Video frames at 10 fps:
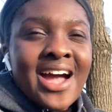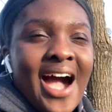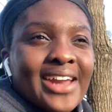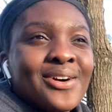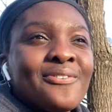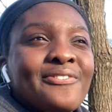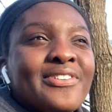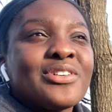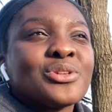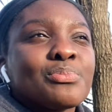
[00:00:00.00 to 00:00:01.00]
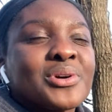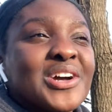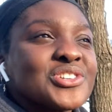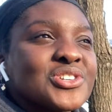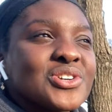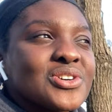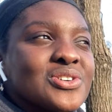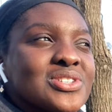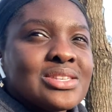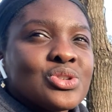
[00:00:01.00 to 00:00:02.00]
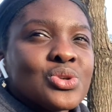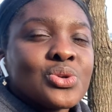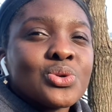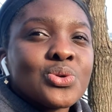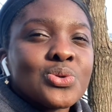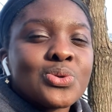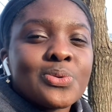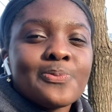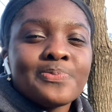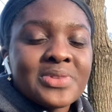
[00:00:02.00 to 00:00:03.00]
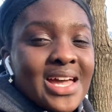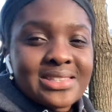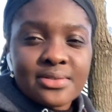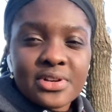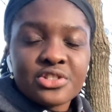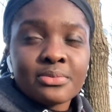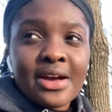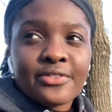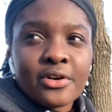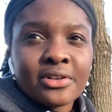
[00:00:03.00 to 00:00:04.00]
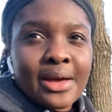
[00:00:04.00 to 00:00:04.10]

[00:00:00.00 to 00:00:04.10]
I don't feel the pressures to, yeah, to reach for my phone.